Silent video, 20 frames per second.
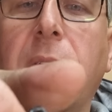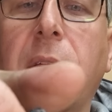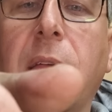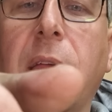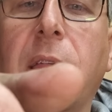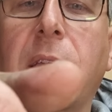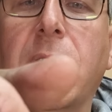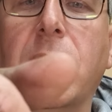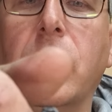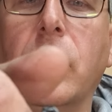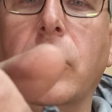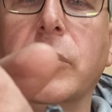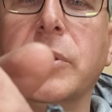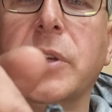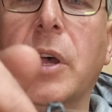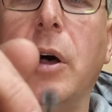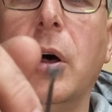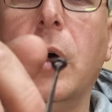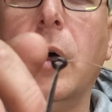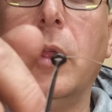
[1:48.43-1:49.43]
And it goes
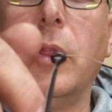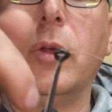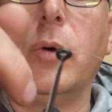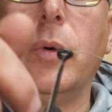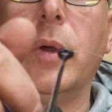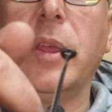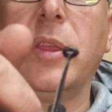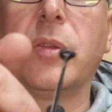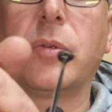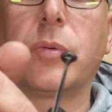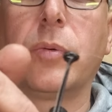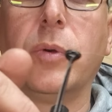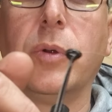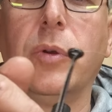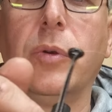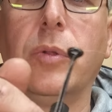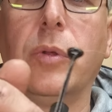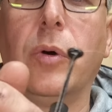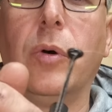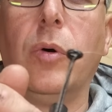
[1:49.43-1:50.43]
all the way
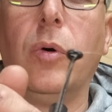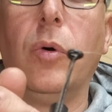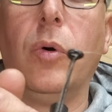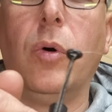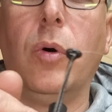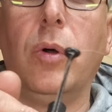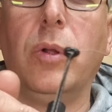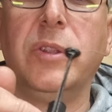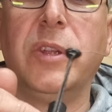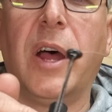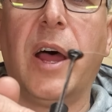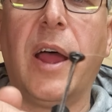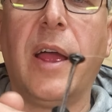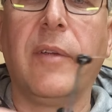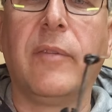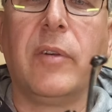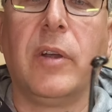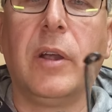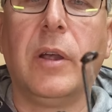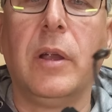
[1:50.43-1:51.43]
through the whole
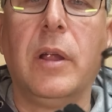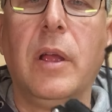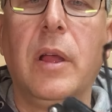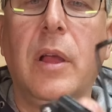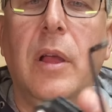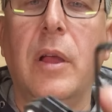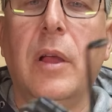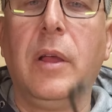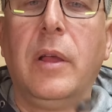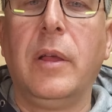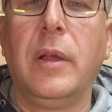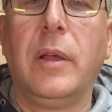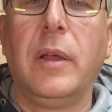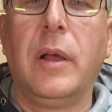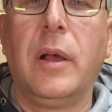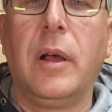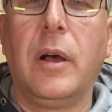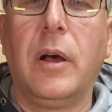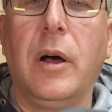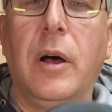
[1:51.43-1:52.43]
diver,
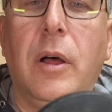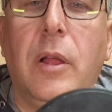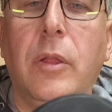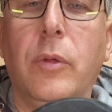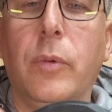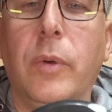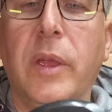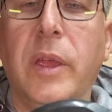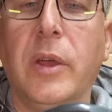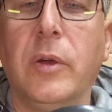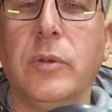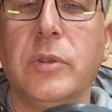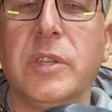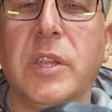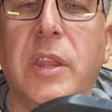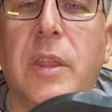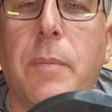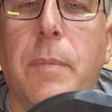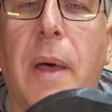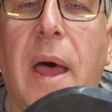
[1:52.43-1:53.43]
all the way out
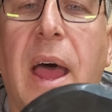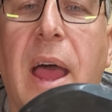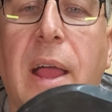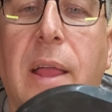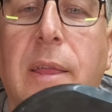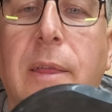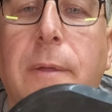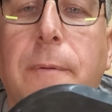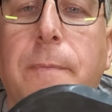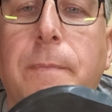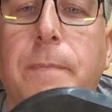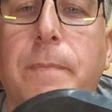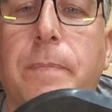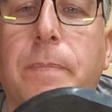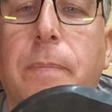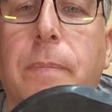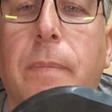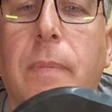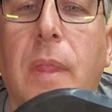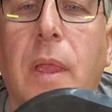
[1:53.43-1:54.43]
to the back.
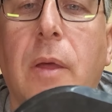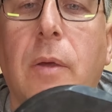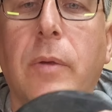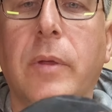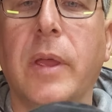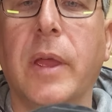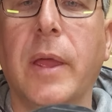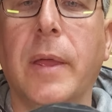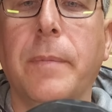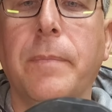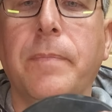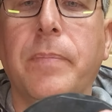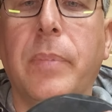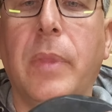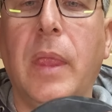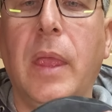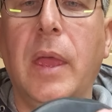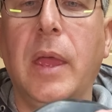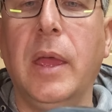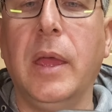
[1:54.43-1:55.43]
Okay,
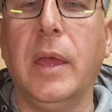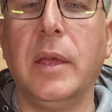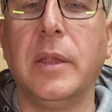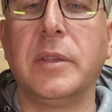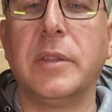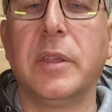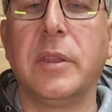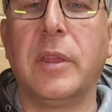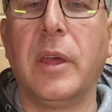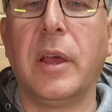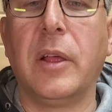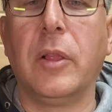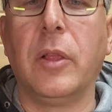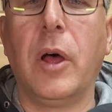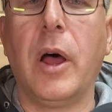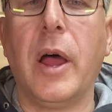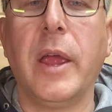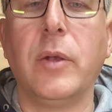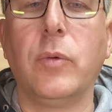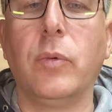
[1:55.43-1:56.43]
and the
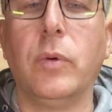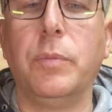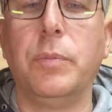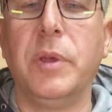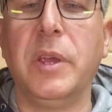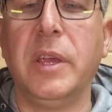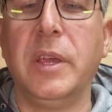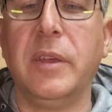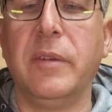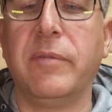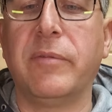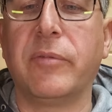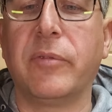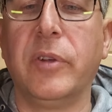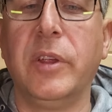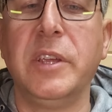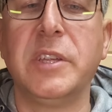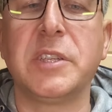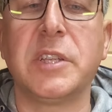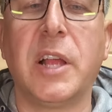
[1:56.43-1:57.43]
line will be
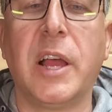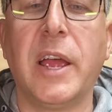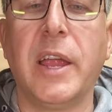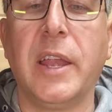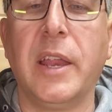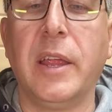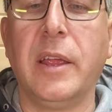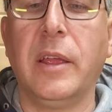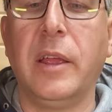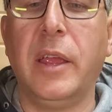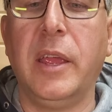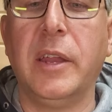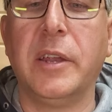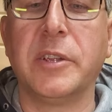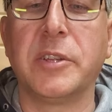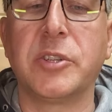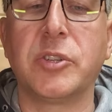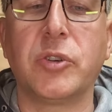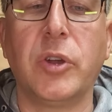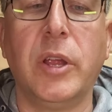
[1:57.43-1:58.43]
free sliding in
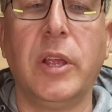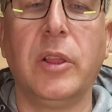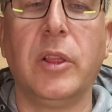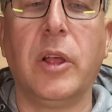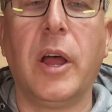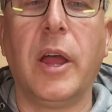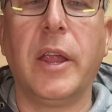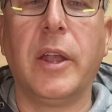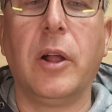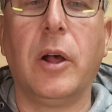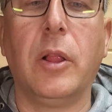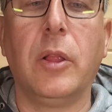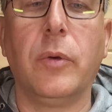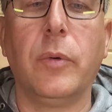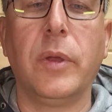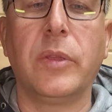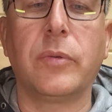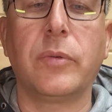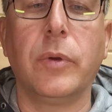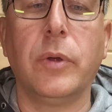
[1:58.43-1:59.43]
a straight line all the
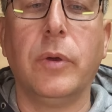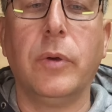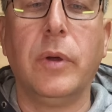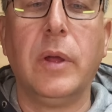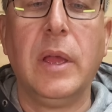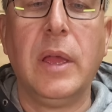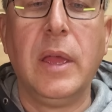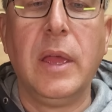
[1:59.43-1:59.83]
way through.